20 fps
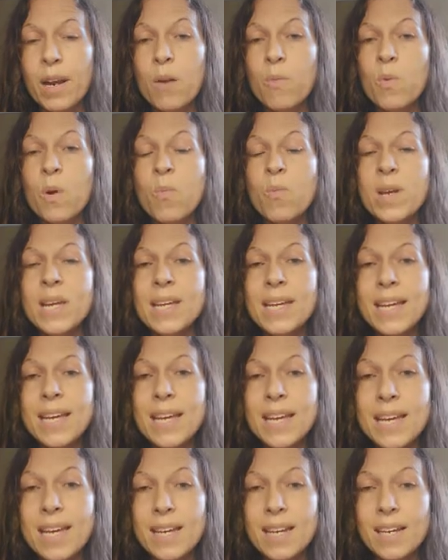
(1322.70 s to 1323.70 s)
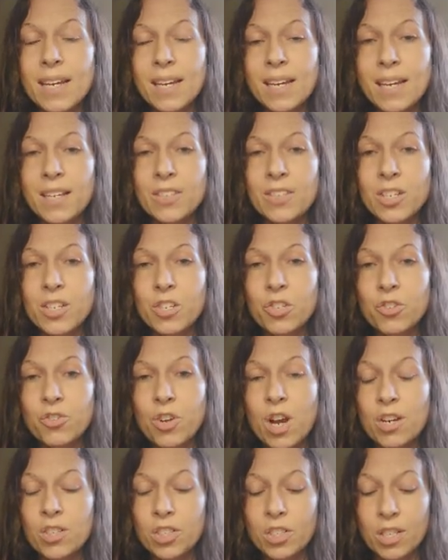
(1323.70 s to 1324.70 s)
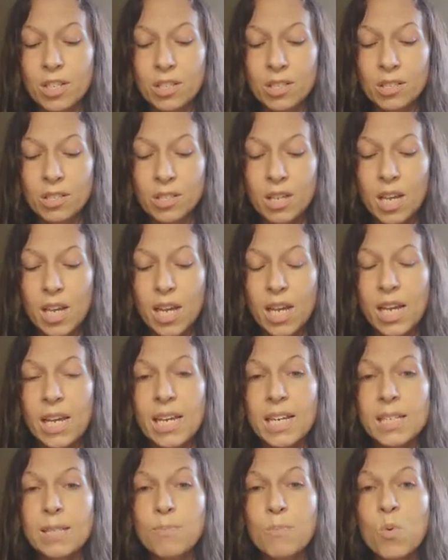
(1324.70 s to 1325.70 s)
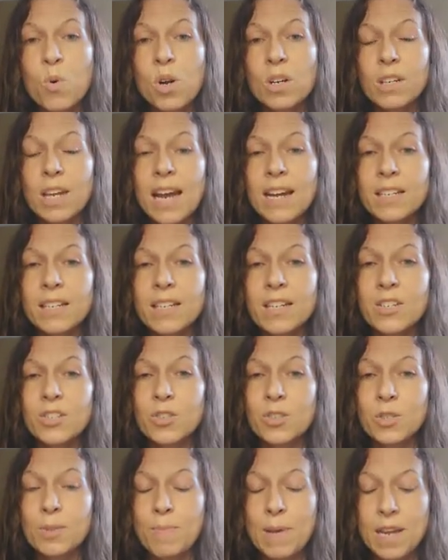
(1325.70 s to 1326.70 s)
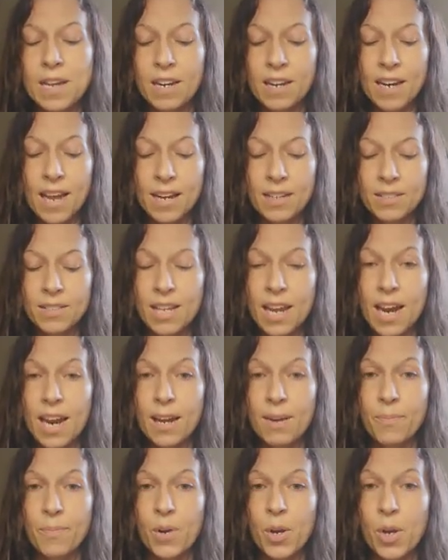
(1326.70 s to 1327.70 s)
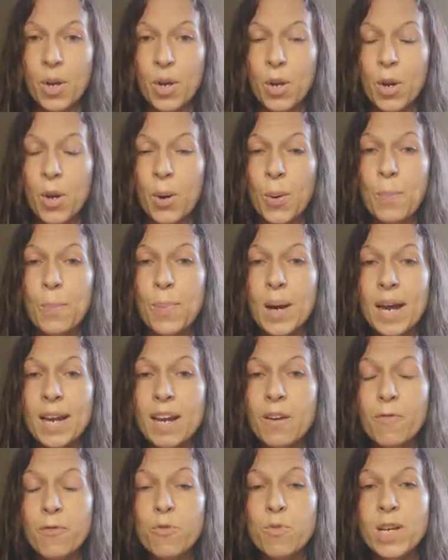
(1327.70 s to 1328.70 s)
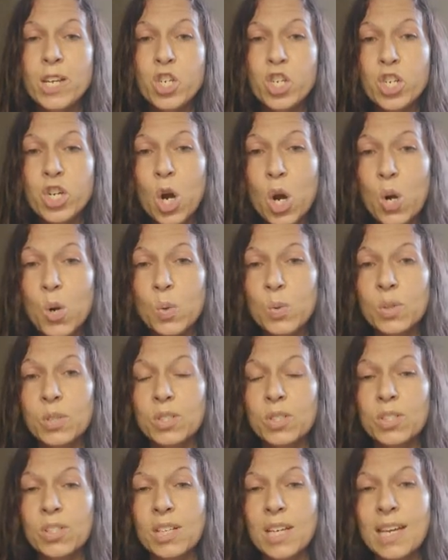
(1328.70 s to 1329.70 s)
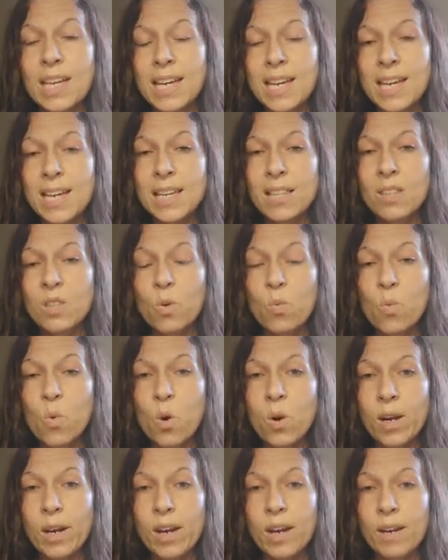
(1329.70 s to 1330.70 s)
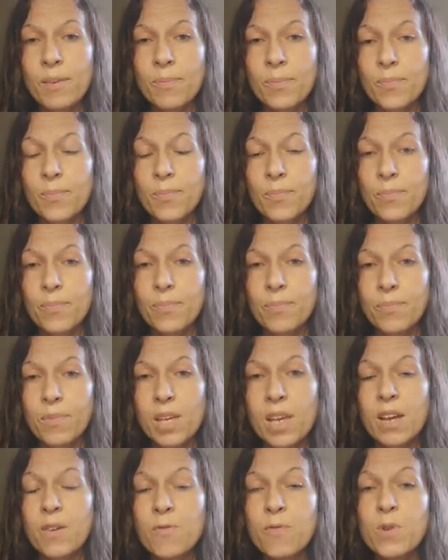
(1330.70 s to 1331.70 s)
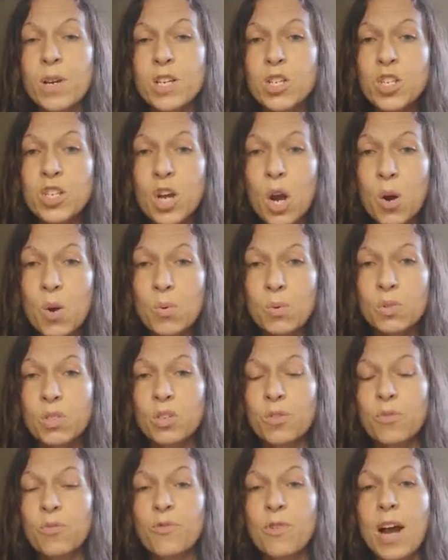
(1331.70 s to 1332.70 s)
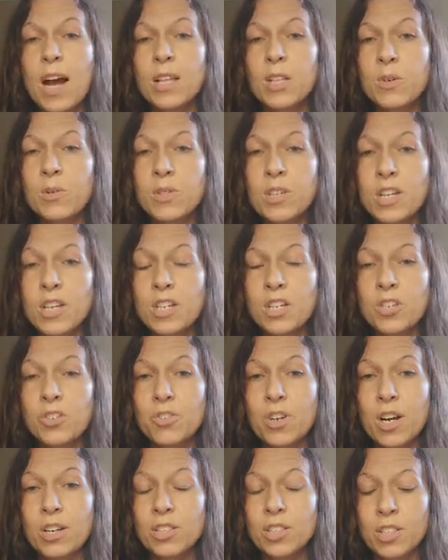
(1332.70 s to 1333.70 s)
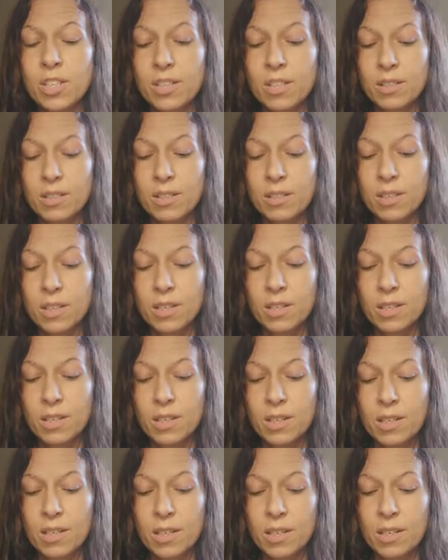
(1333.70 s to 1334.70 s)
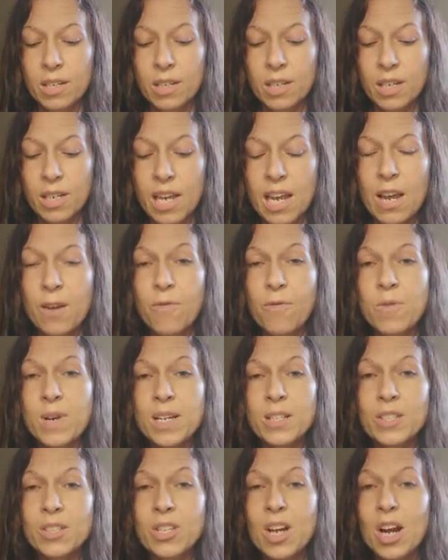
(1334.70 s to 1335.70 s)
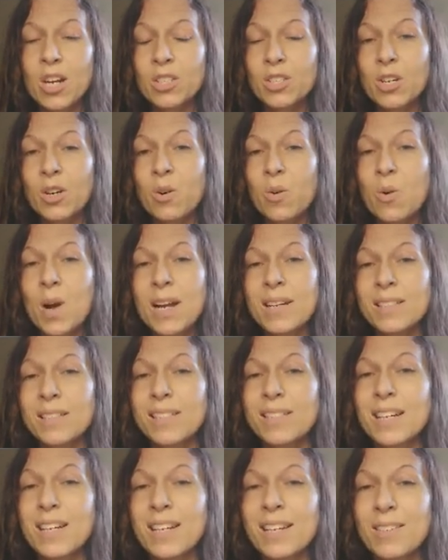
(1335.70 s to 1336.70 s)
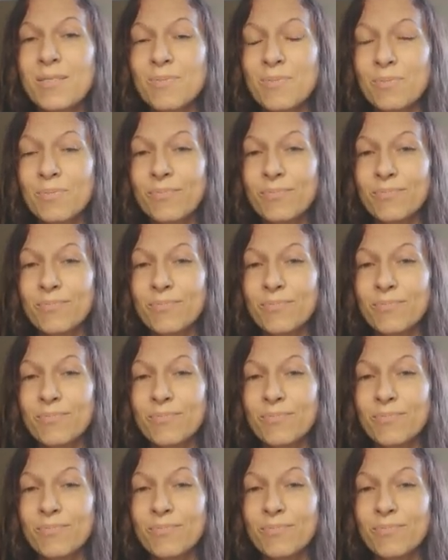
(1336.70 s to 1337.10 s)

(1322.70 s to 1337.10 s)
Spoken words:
and when we heed his instructions, he's more likely to speak next time. But if we don't heed the warning, if we don't follow the instruction, if we start to question